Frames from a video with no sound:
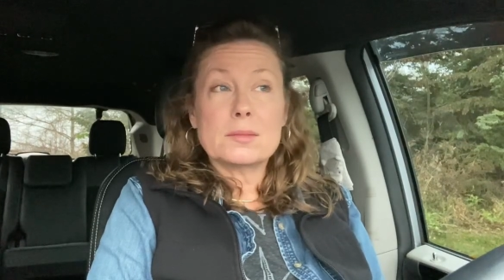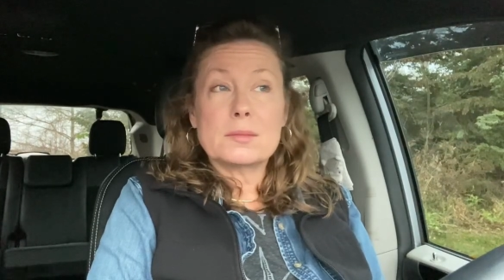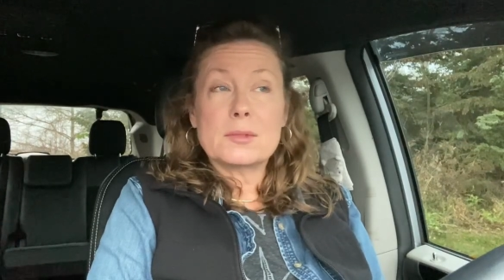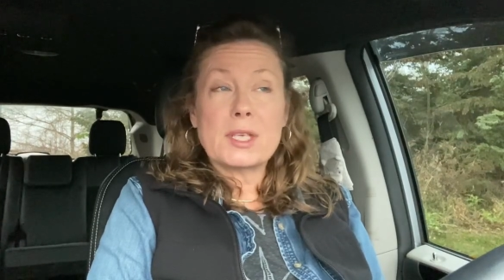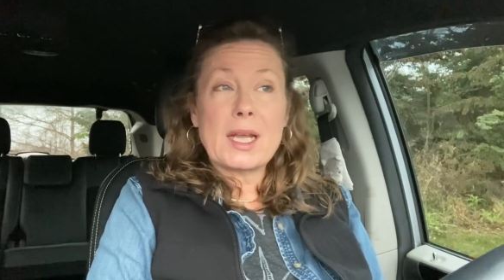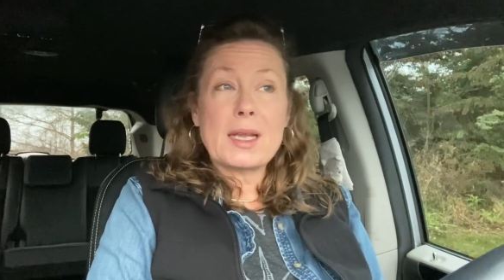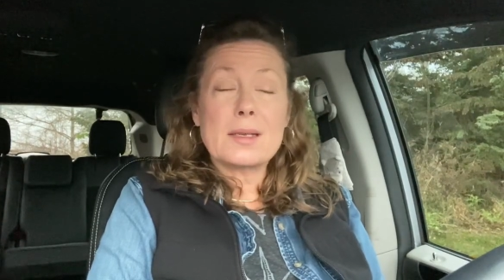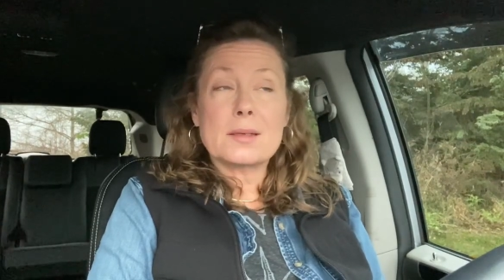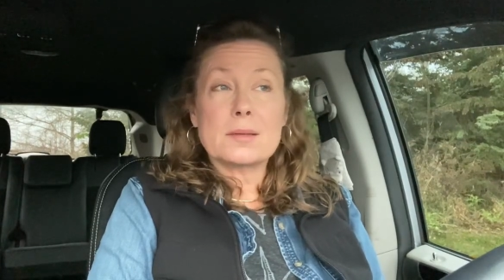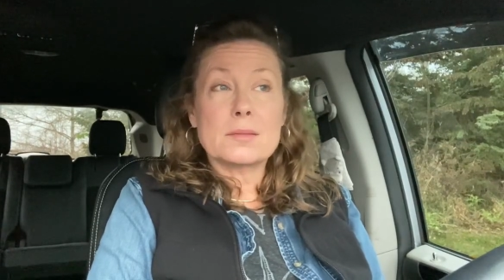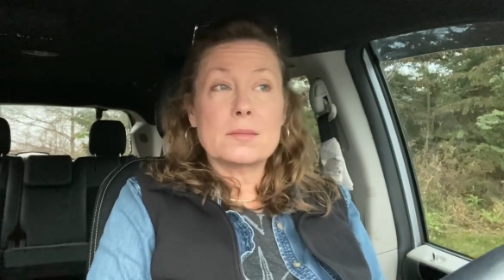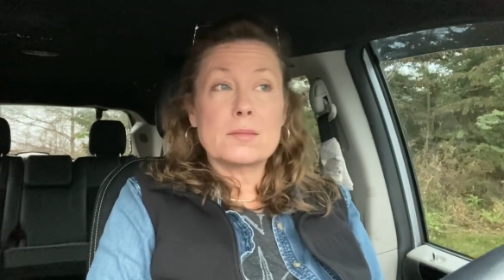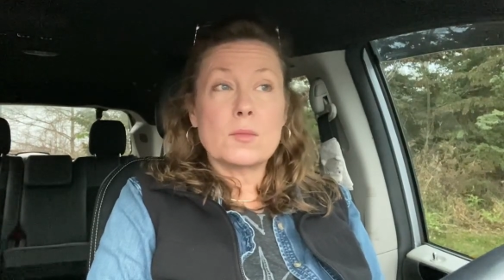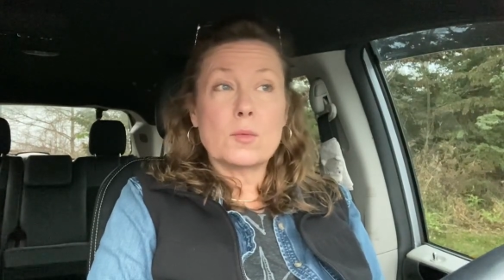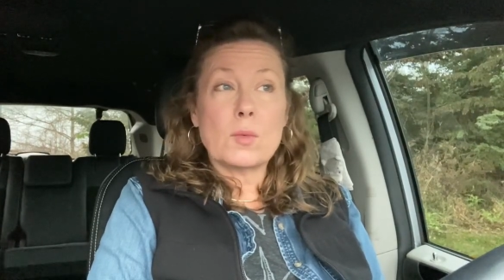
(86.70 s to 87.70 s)
kind of
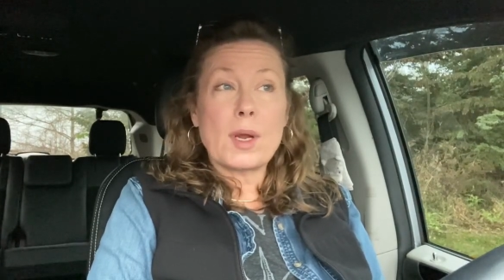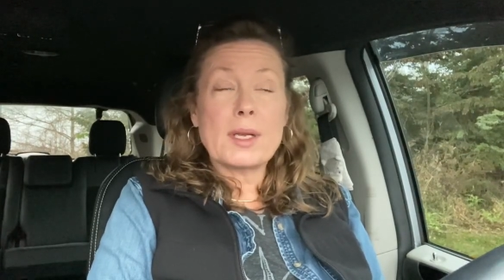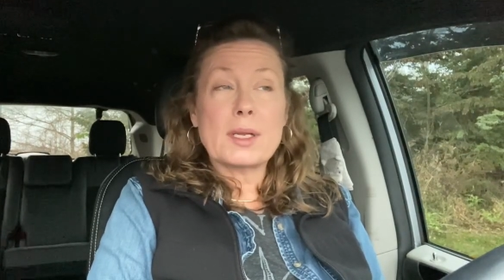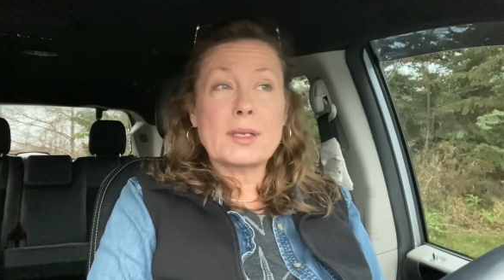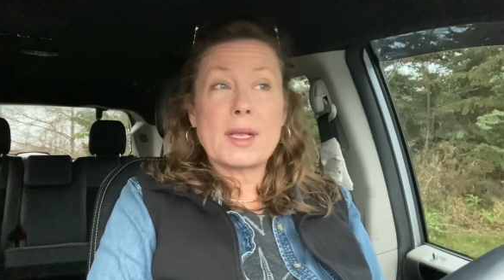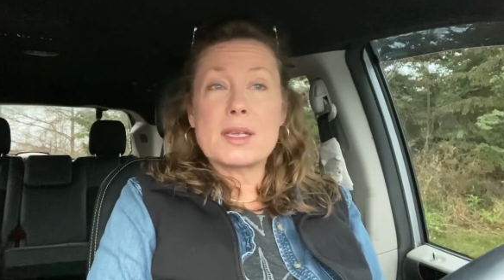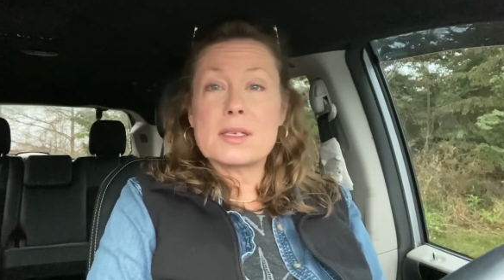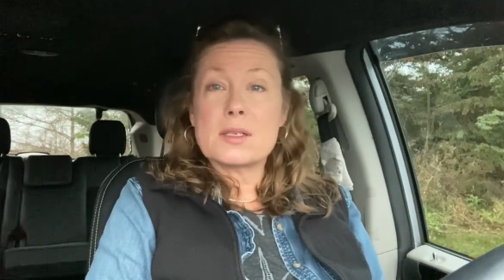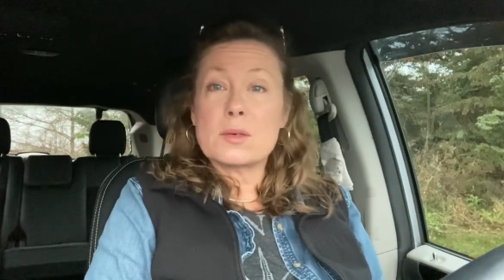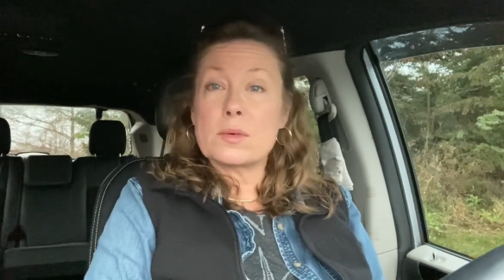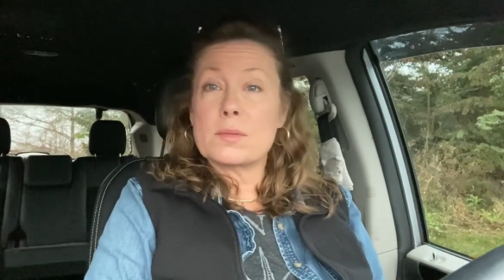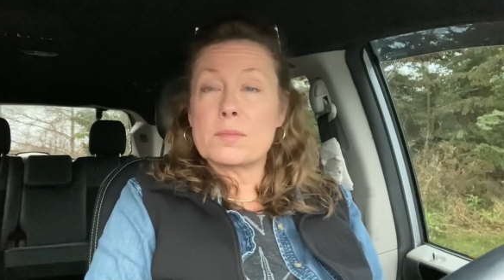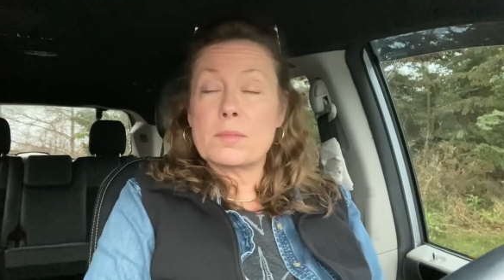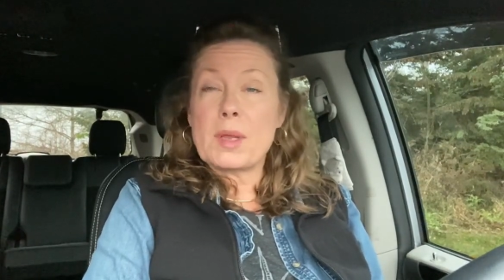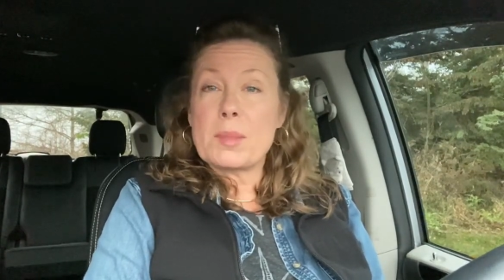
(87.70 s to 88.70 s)
recognize there
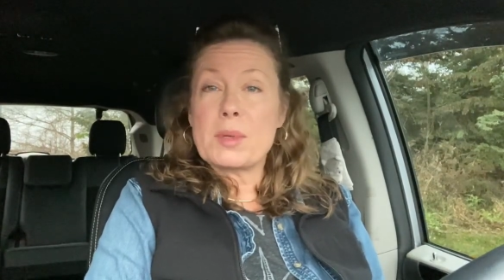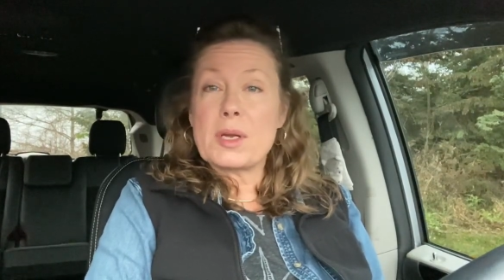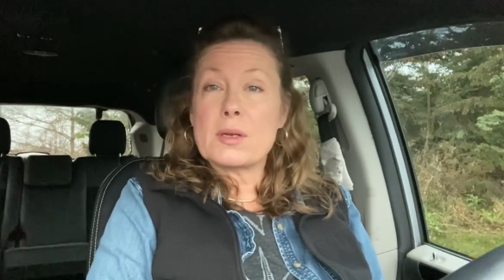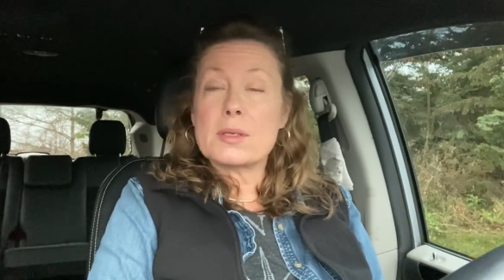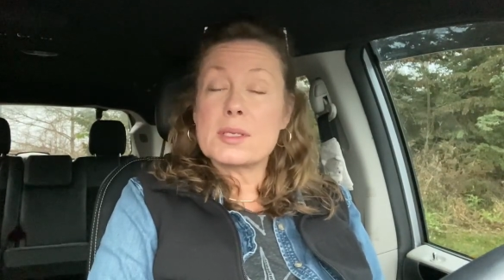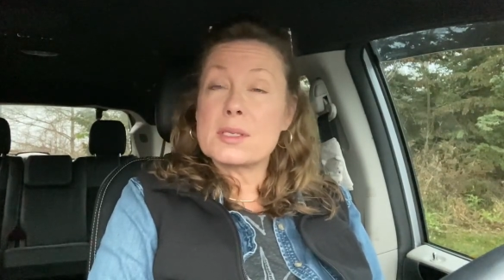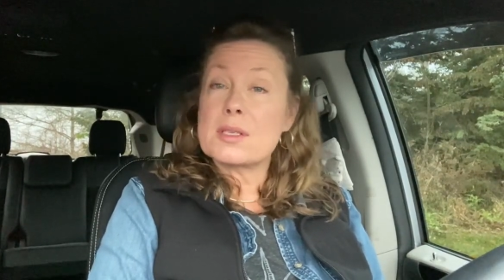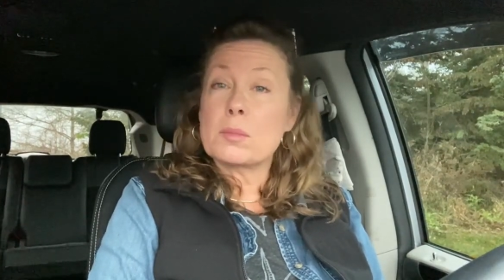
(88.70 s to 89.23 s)
maybe is